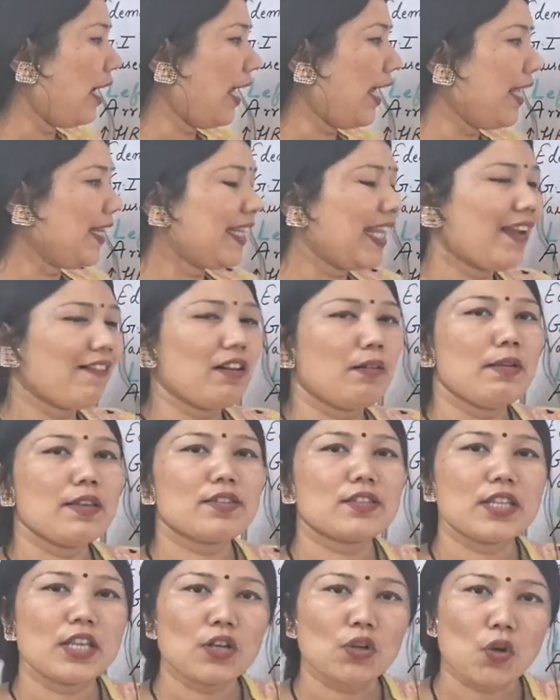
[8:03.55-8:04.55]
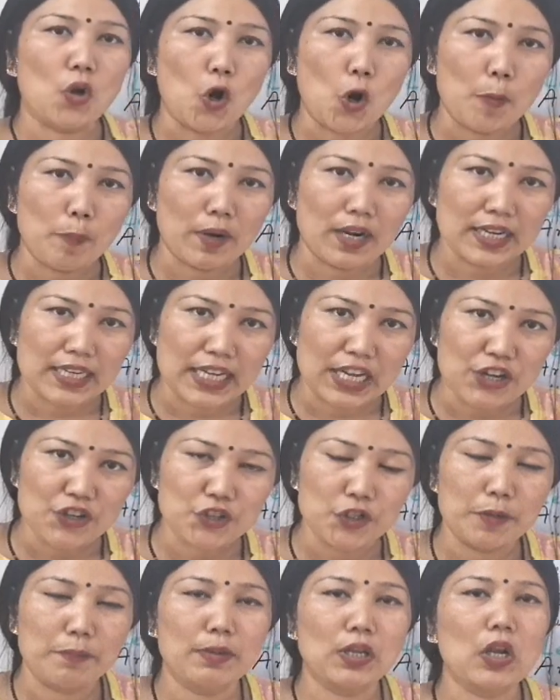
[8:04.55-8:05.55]
And there will be syncope
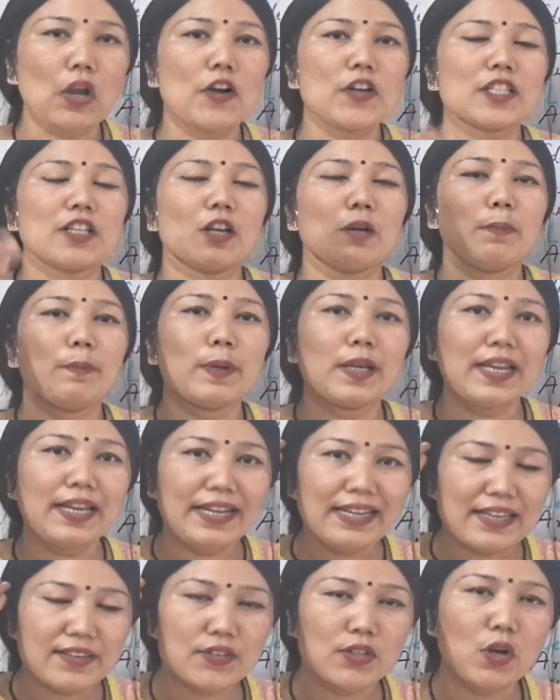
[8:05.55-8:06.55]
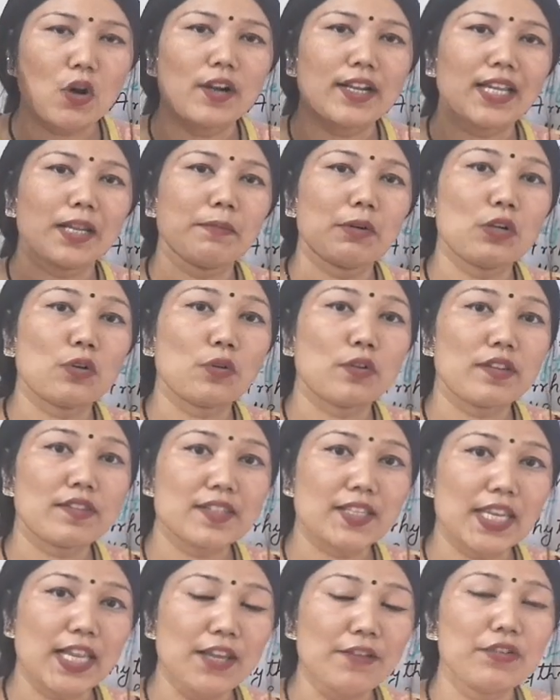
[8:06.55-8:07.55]
condition, because our brain is not able to
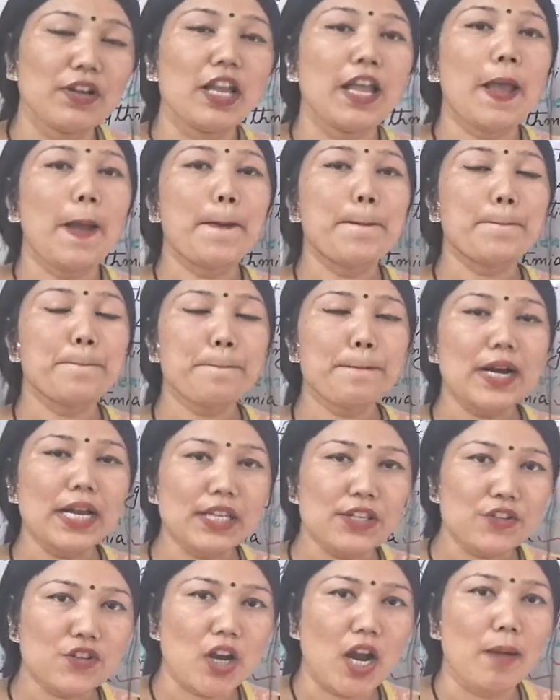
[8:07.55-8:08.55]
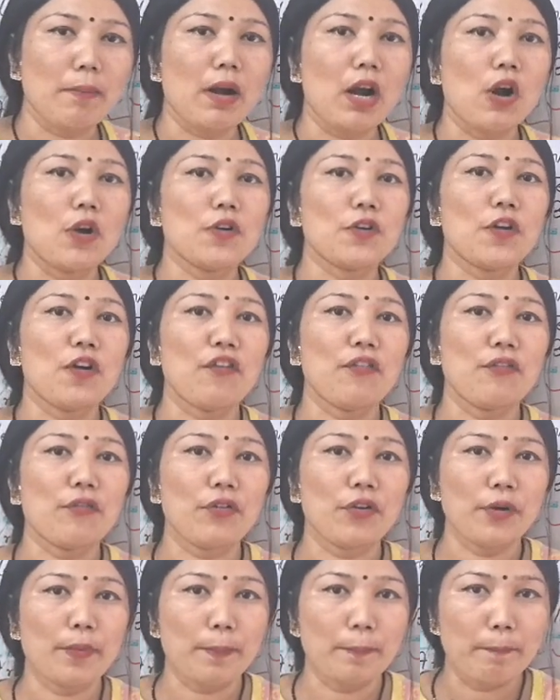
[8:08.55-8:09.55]
receive much amount
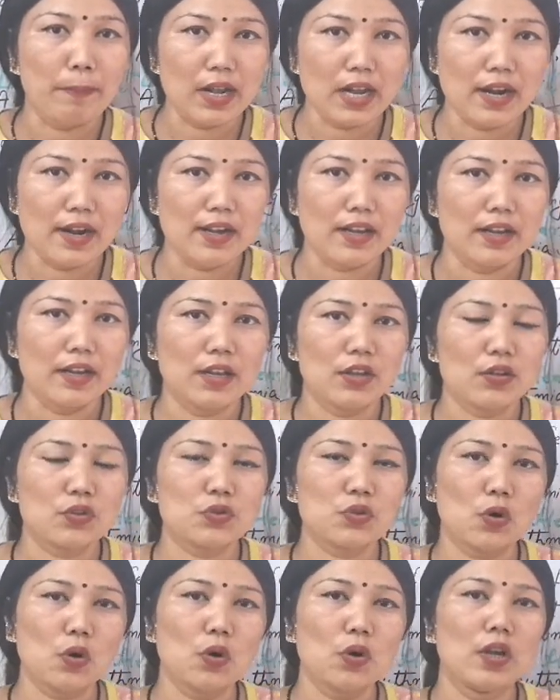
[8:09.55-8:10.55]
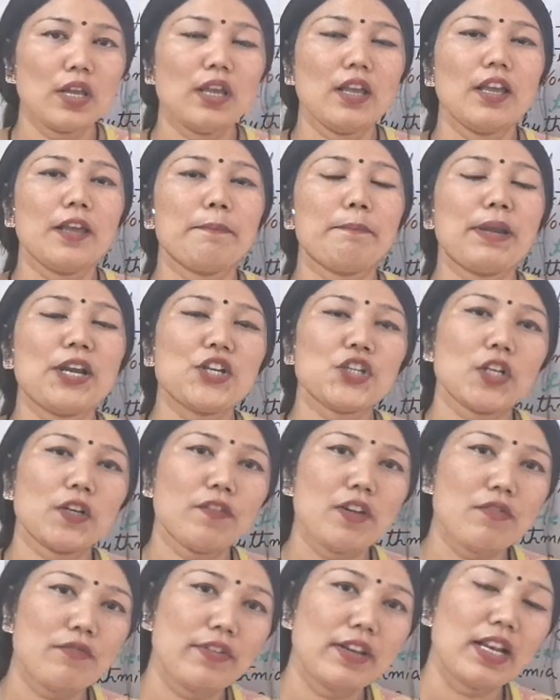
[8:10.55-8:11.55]
of blood. So
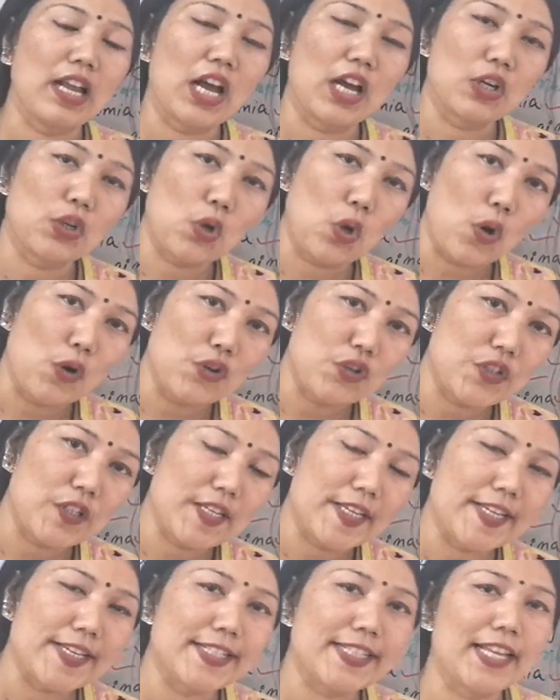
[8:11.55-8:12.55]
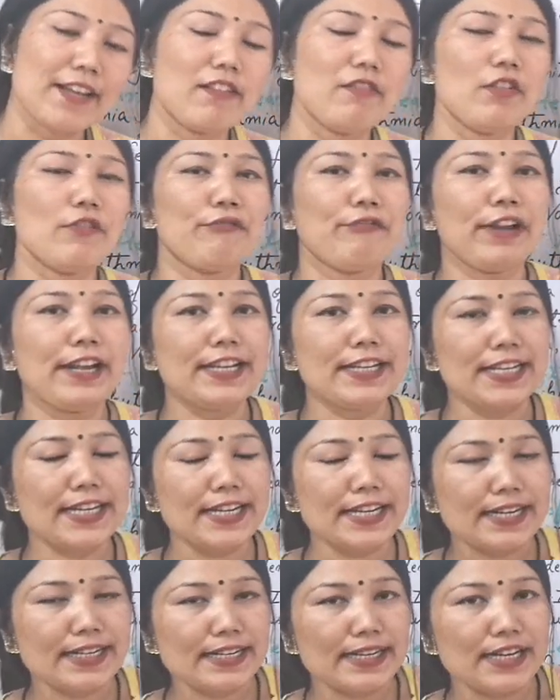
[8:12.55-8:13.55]
patient will feel unconscious, there will be
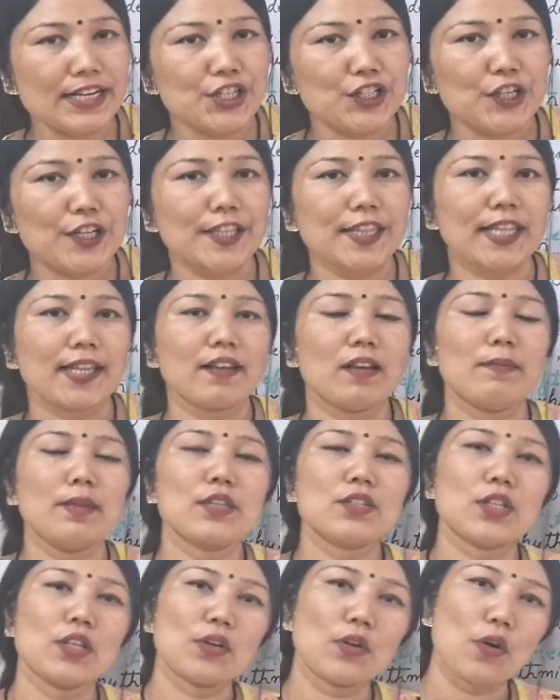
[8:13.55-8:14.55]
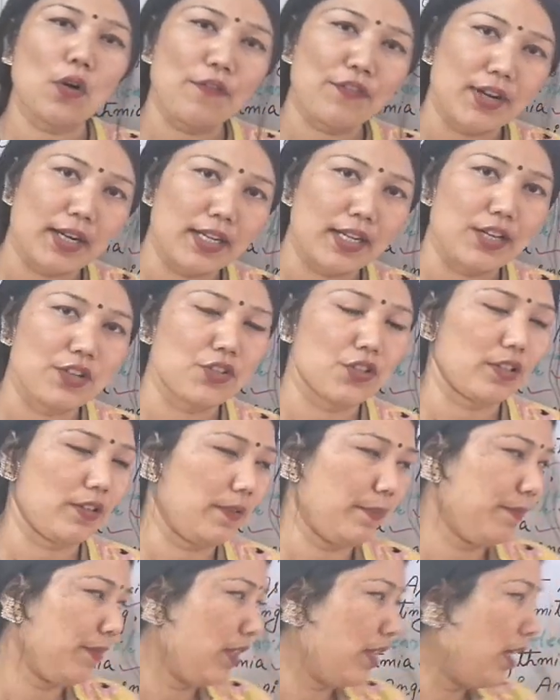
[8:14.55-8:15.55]
fainting condition, there will be syncope
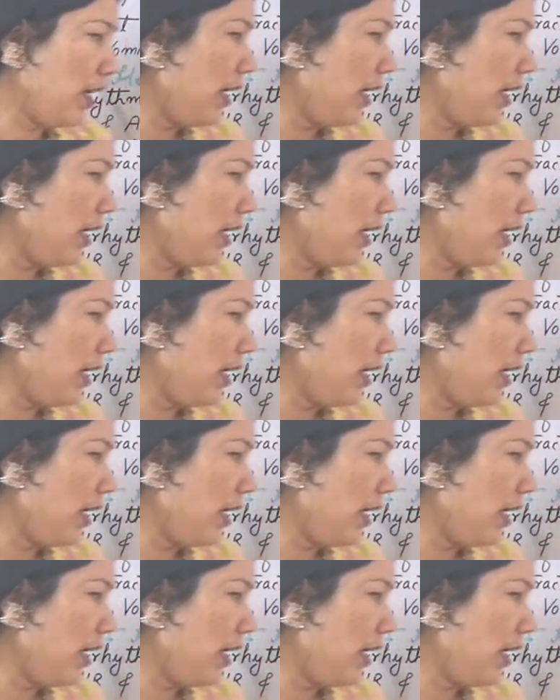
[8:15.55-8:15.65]
condition.